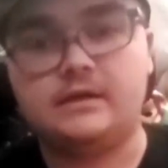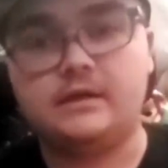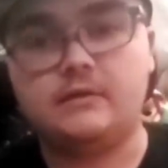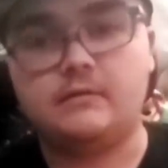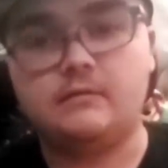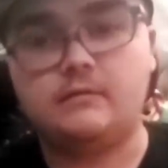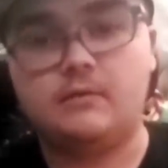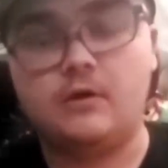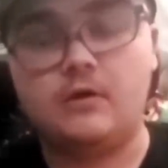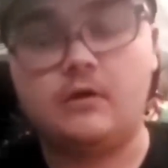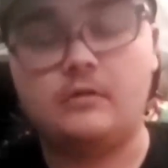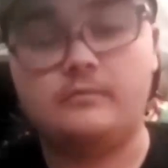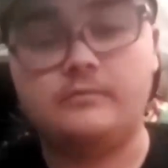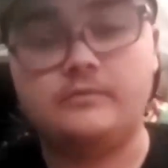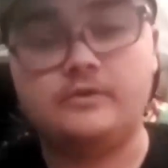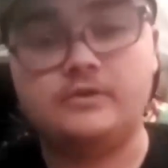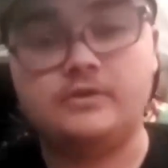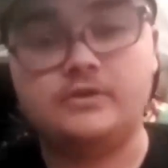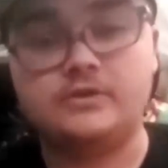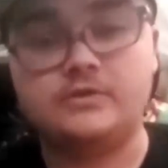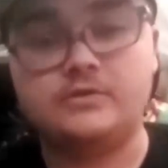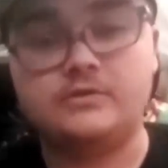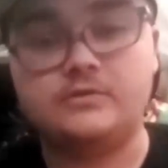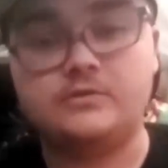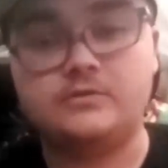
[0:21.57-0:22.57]
welcome
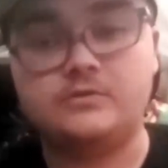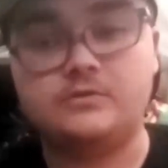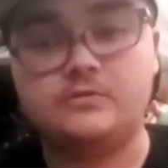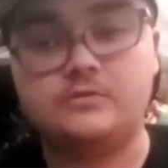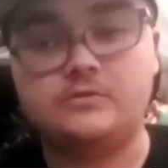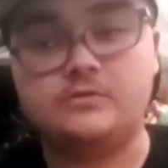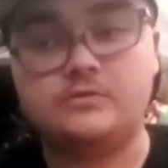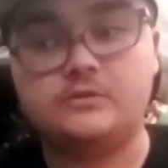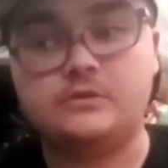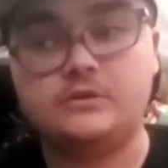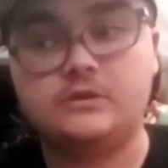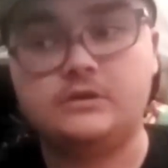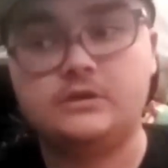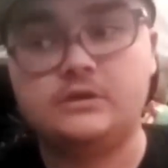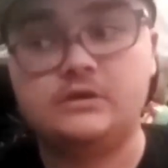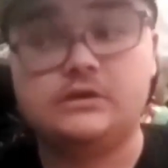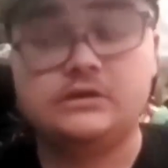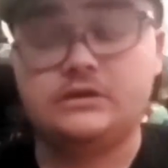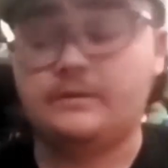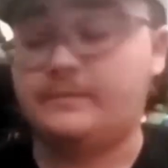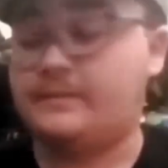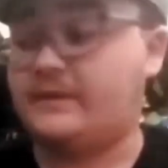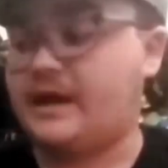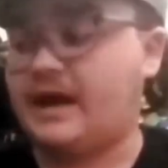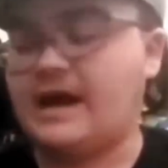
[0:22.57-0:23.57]
to
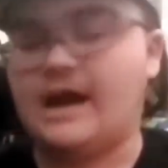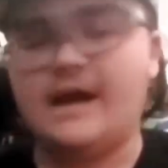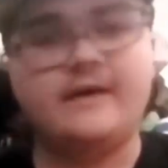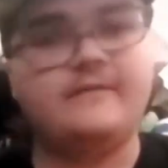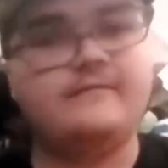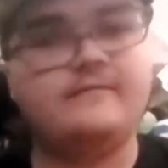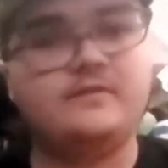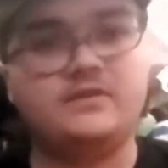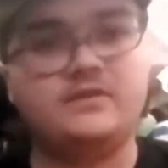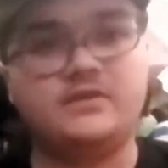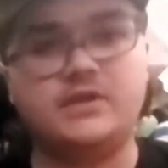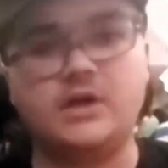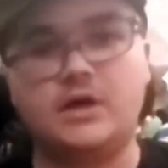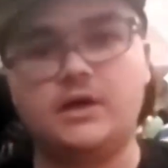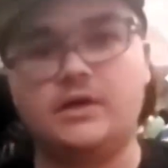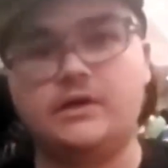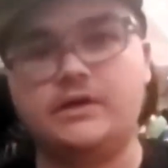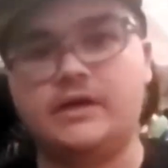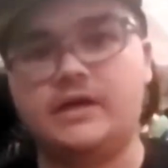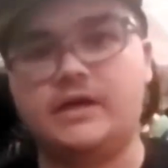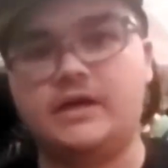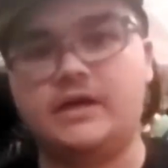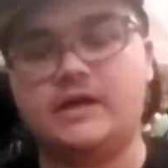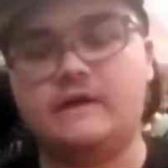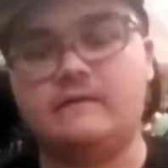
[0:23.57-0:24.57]
something that I haven't
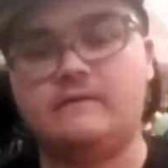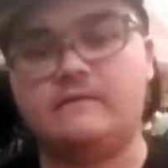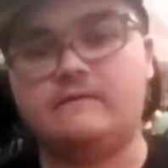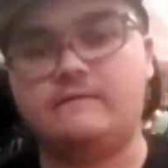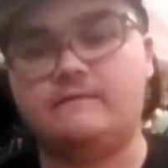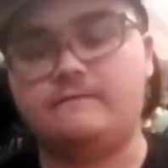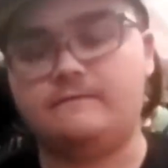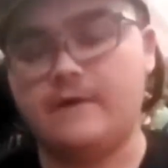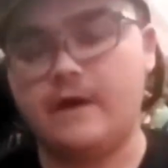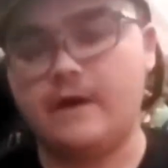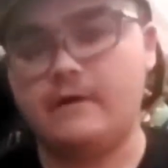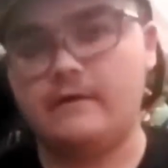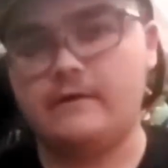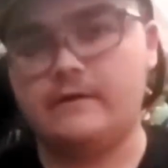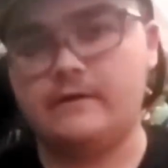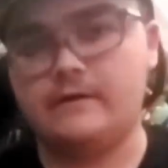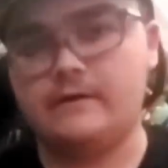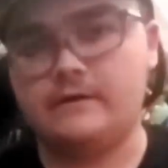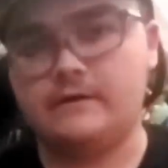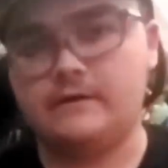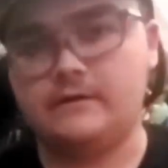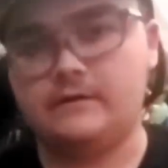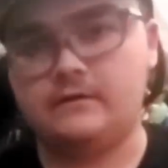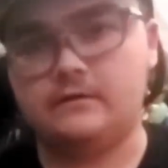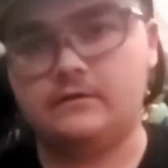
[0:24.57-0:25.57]
done in a
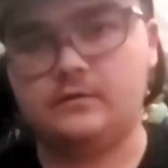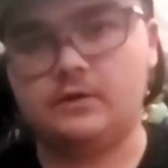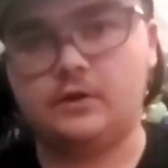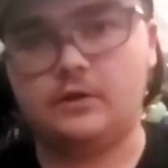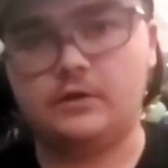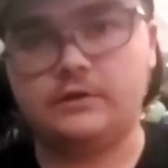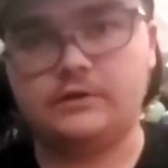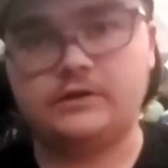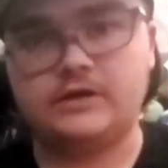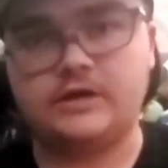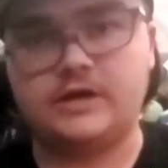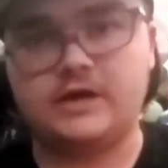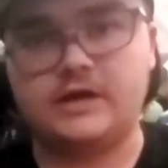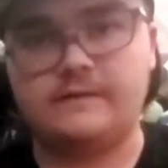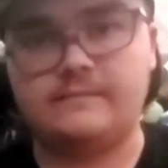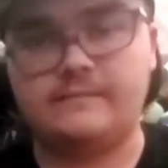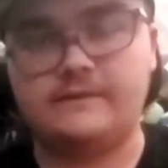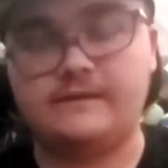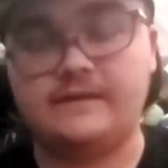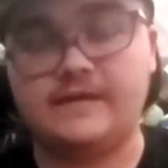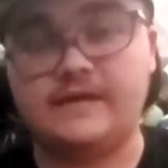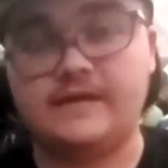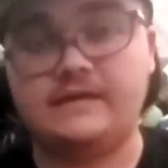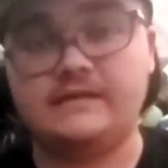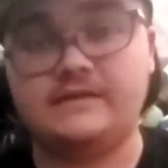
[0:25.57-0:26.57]
very long time,
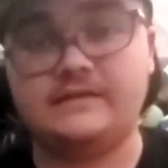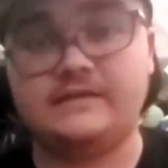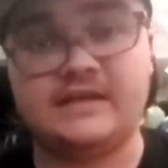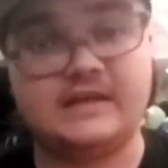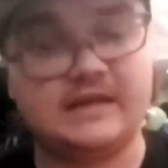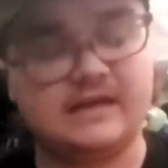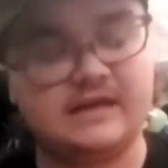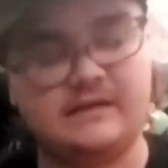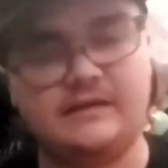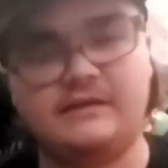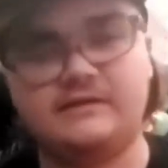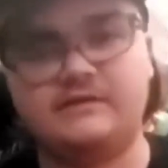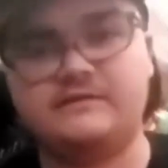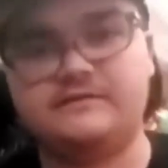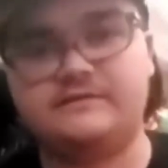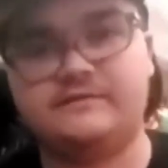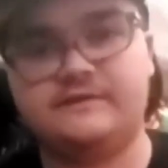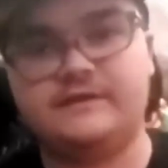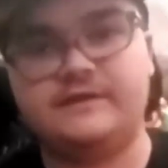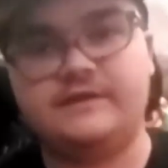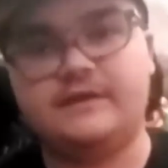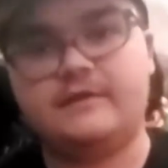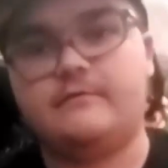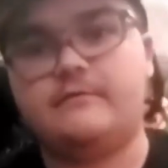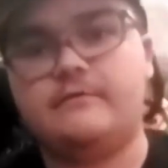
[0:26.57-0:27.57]
and that is a collection
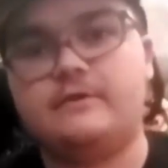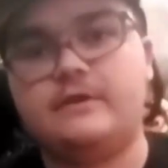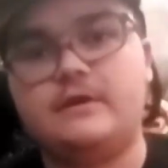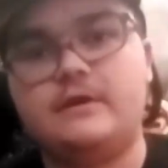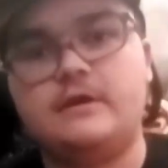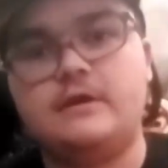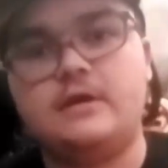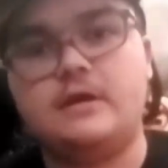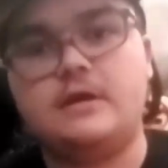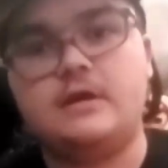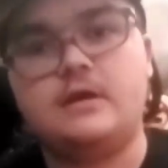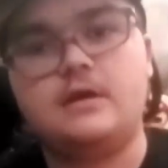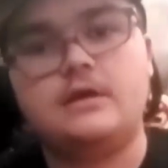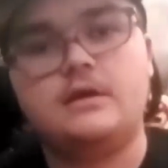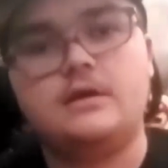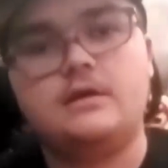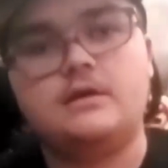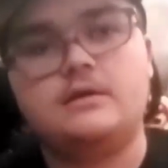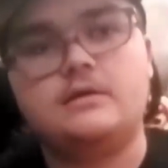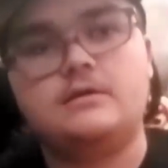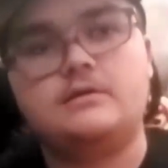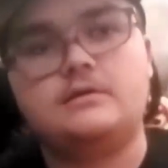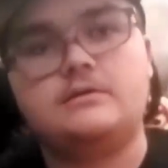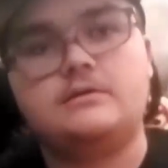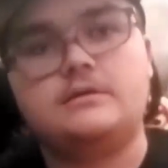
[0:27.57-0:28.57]
video.
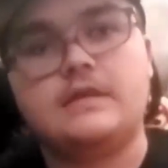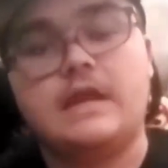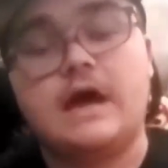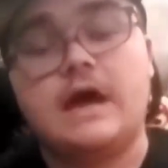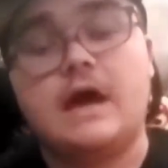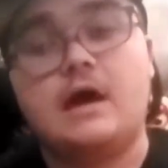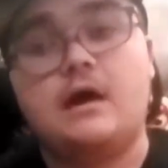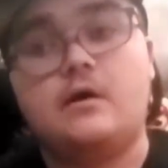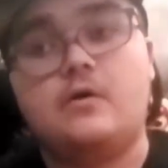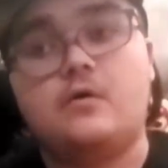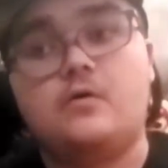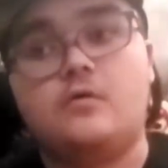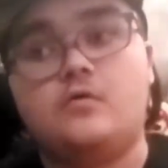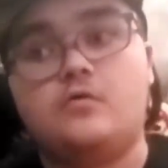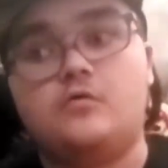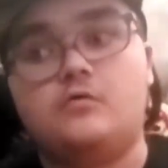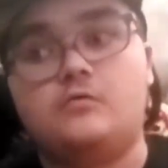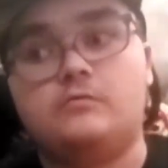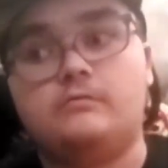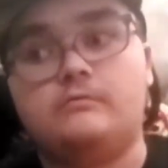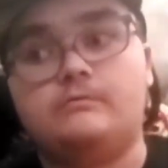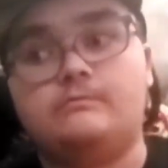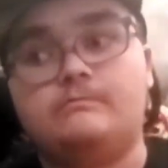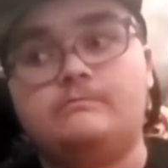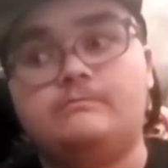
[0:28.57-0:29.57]
Now,
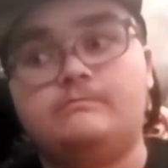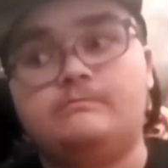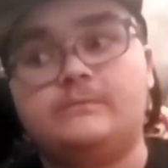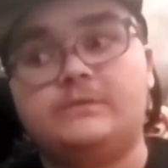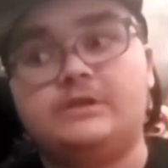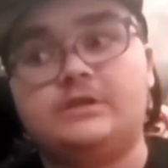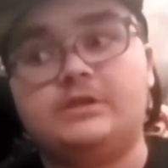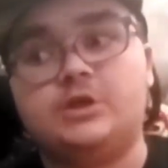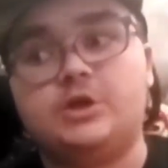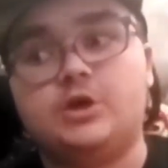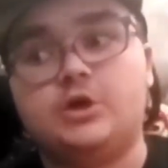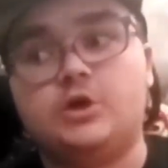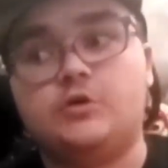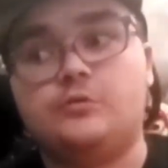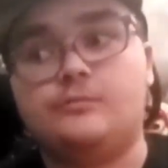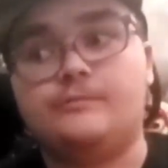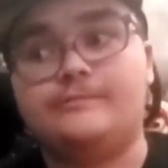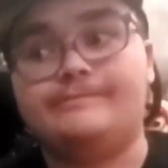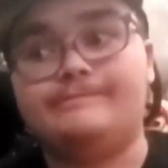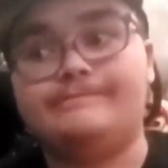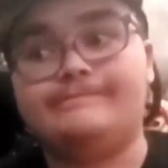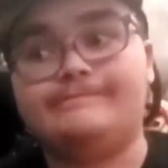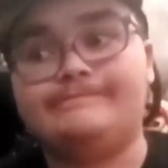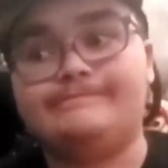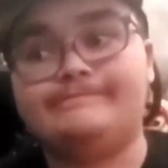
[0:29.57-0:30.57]
you
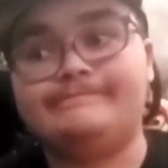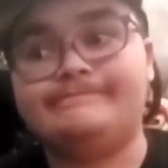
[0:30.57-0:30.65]
know,